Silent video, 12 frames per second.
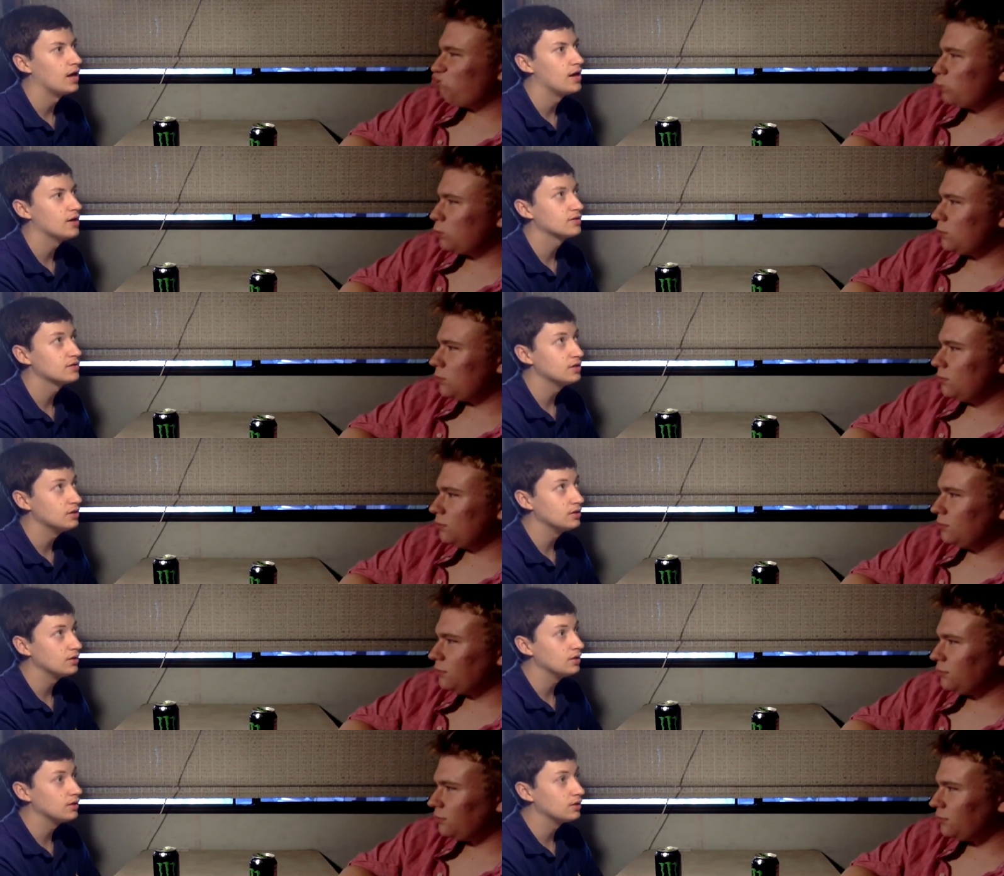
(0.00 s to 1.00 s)

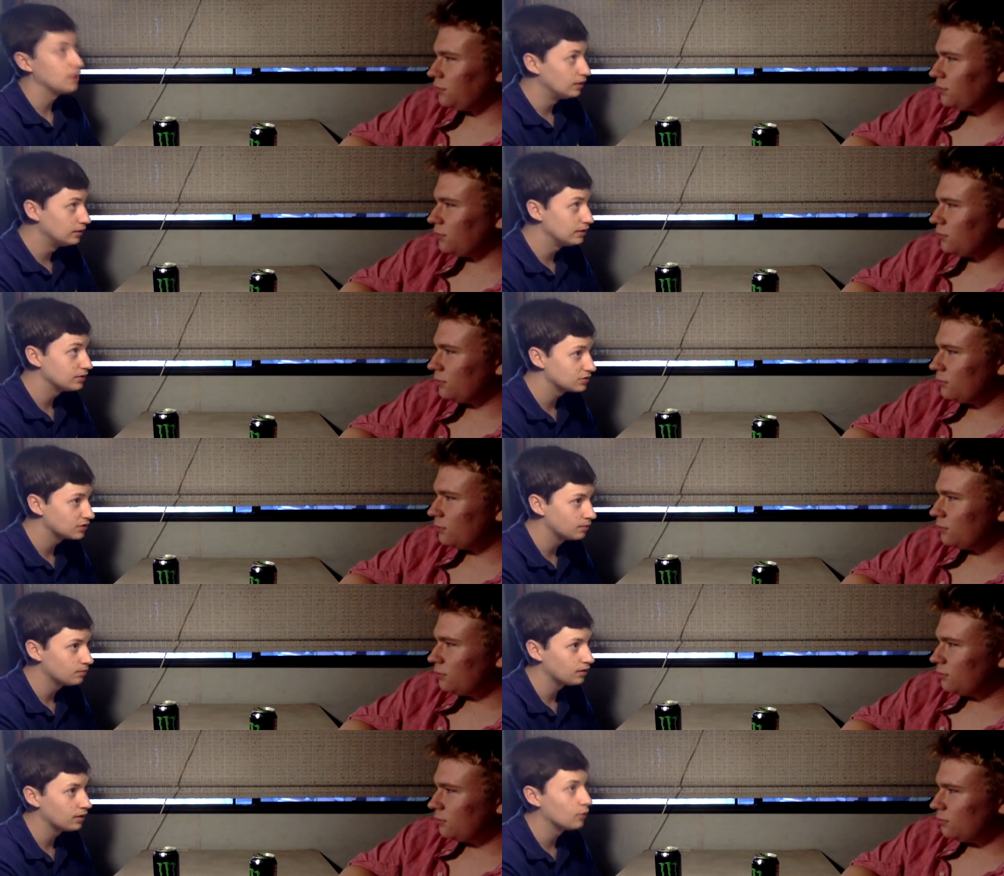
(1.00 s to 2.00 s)
Speaker 1: Accidentally killing
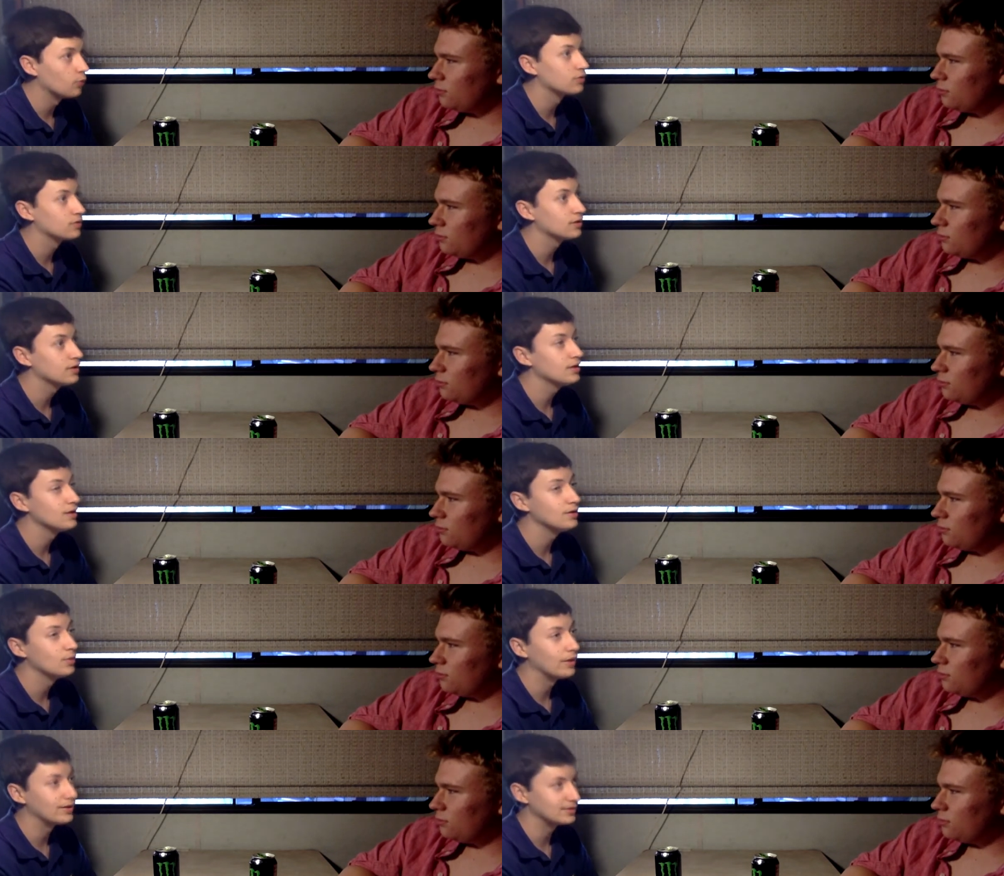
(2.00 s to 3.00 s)
something or thinking you
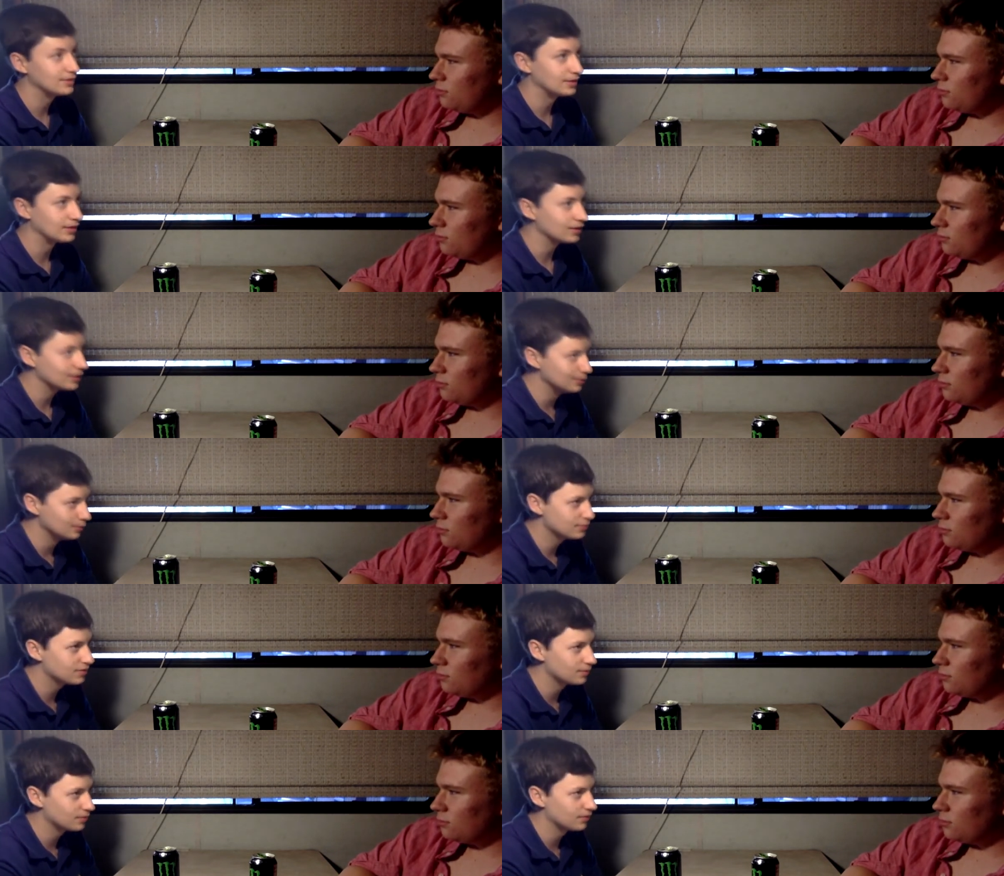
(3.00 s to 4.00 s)
accidentally killed
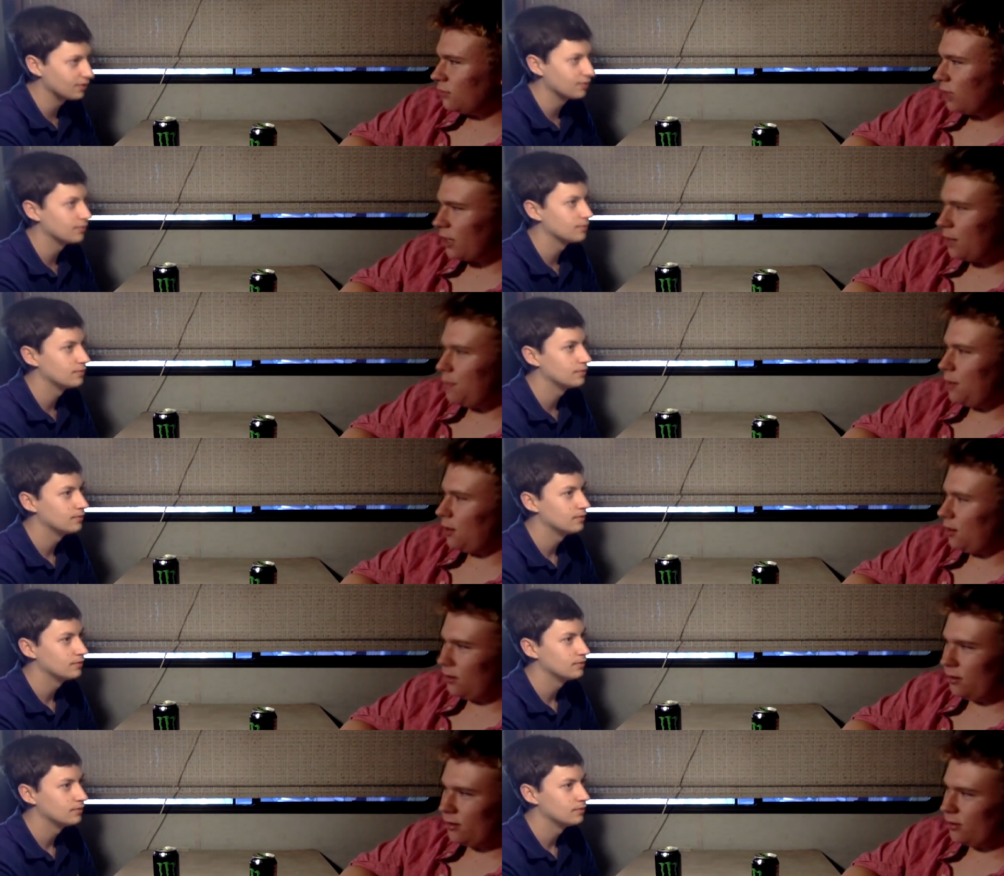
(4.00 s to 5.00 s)
something. Like a bug
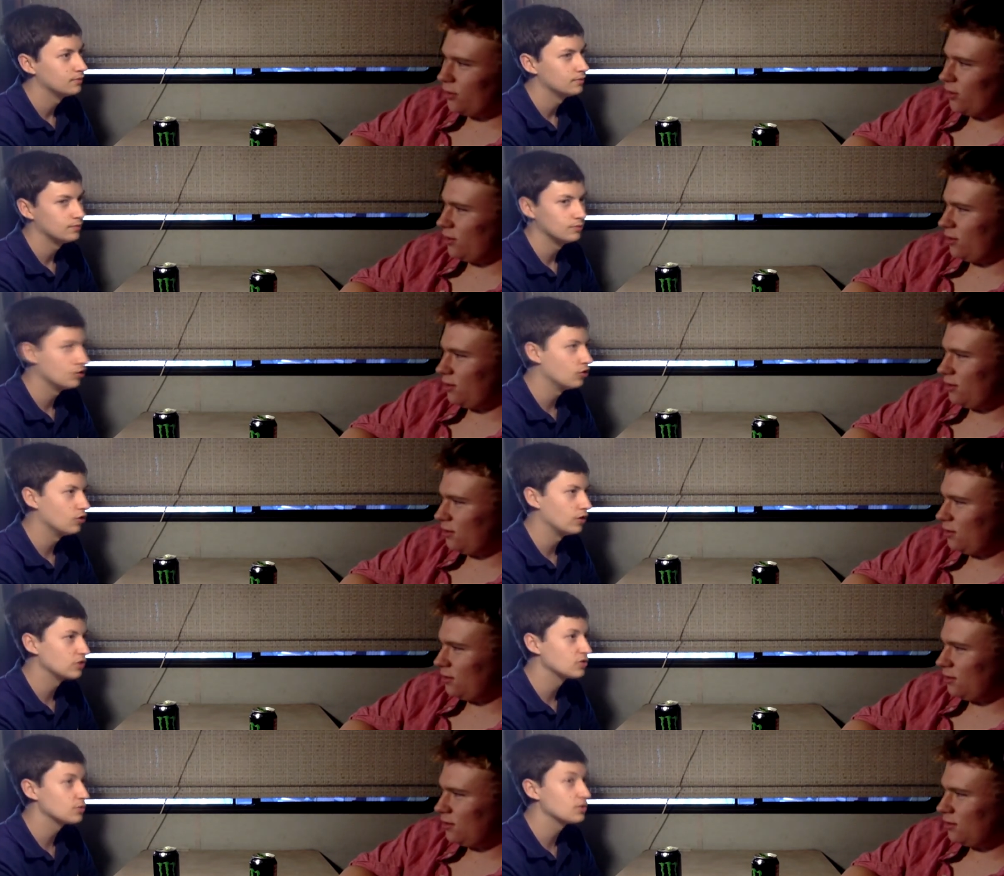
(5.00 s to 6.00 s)
or. No, no, no like
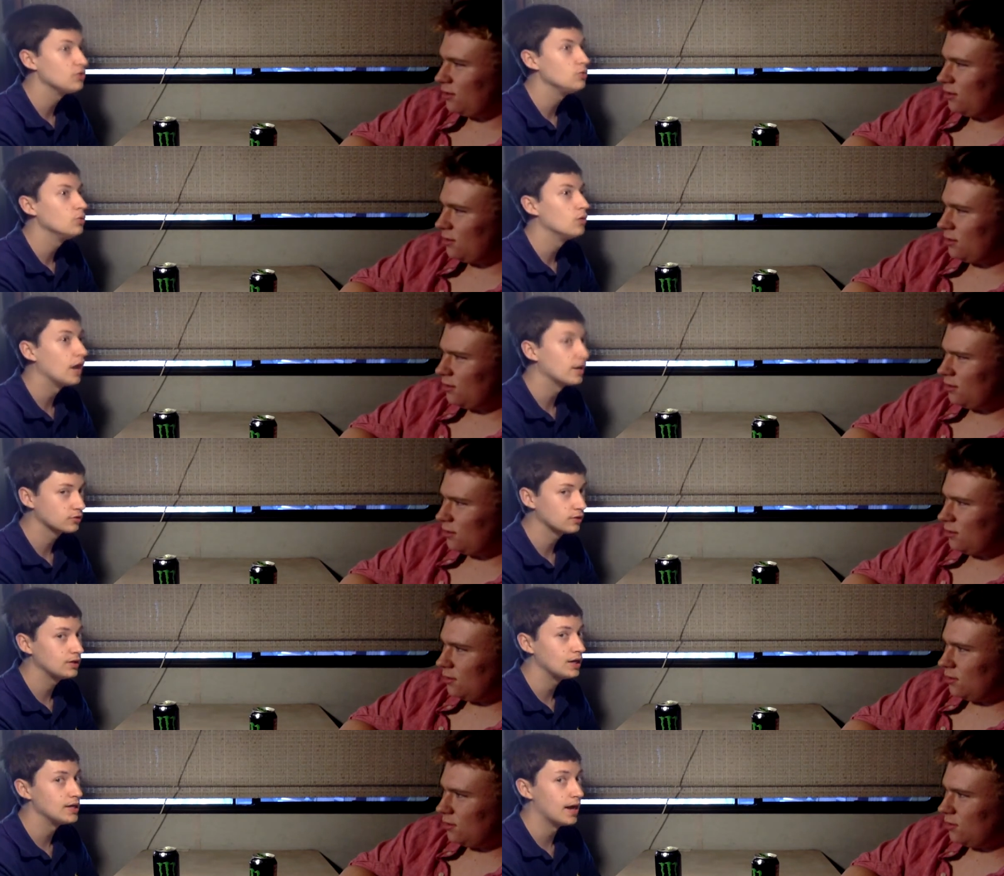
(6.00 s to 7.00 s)
something you actually
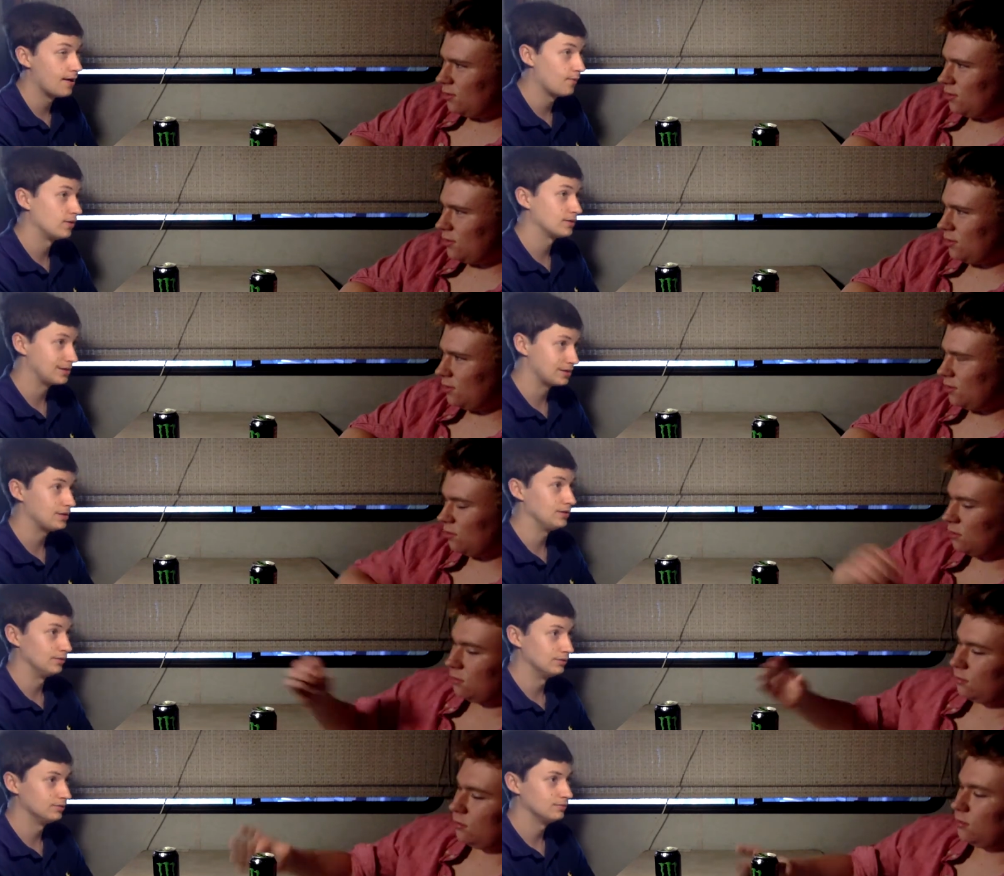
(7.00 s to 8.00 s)
did not want to
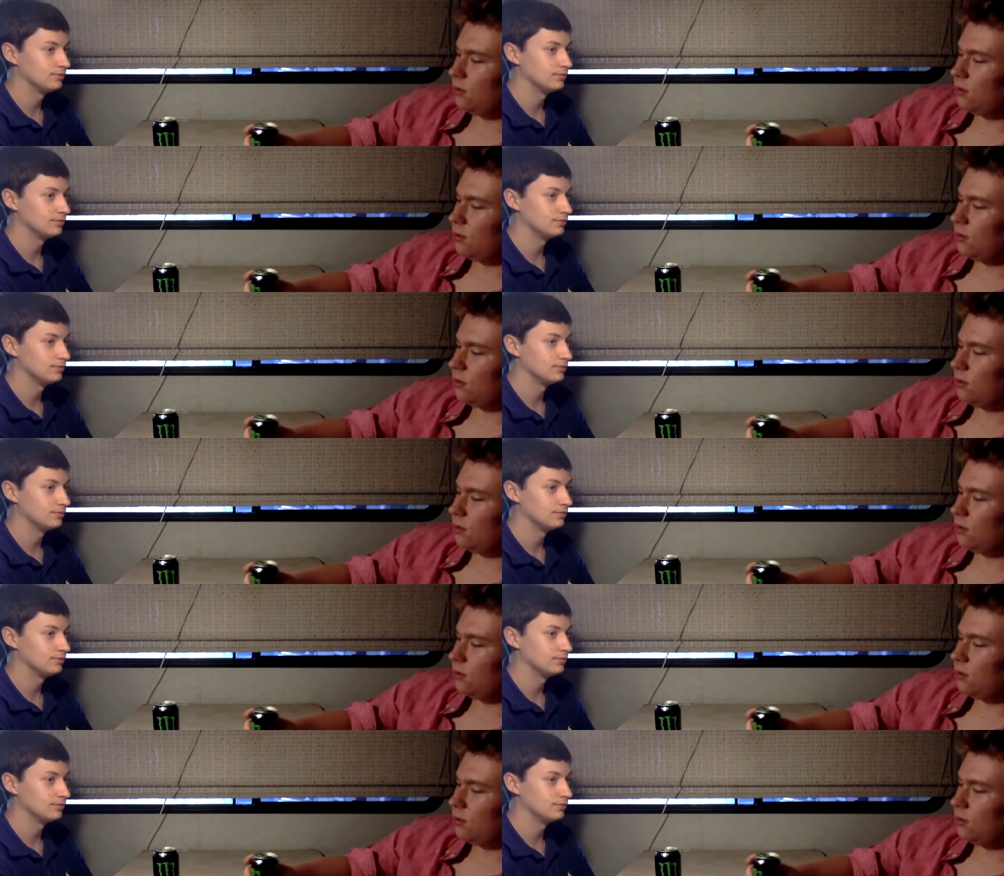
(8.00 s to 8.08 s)
kill.